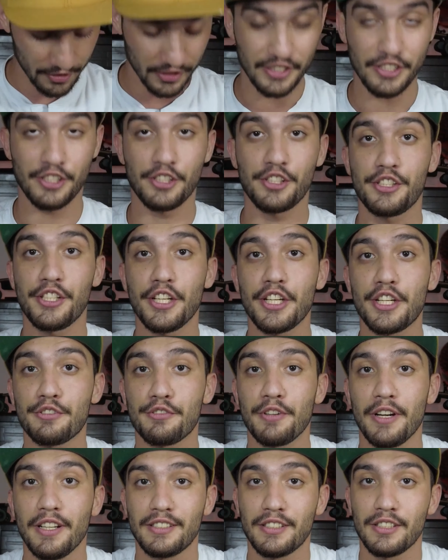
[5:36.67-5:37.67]
there's a
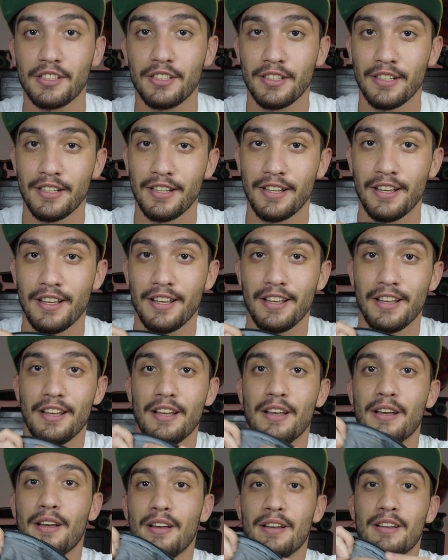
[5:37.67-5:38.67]
secret
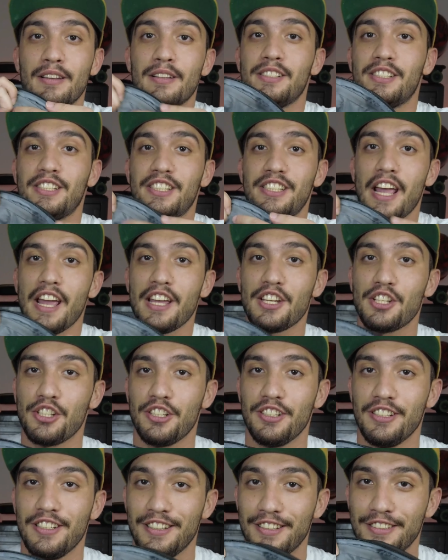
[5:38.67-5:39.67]

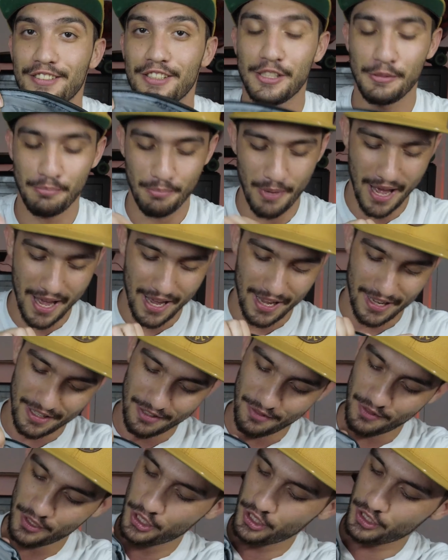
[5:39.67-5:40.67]
section in this bag,
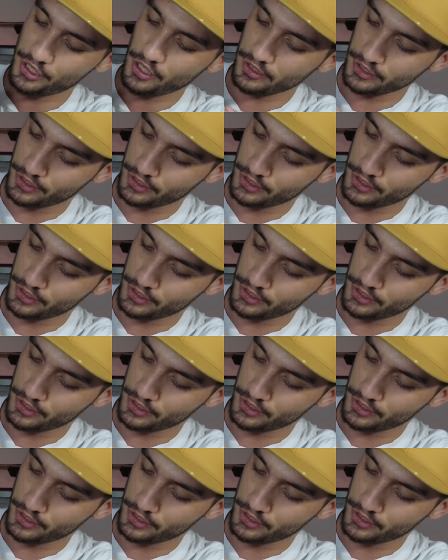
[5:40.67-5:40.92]
which is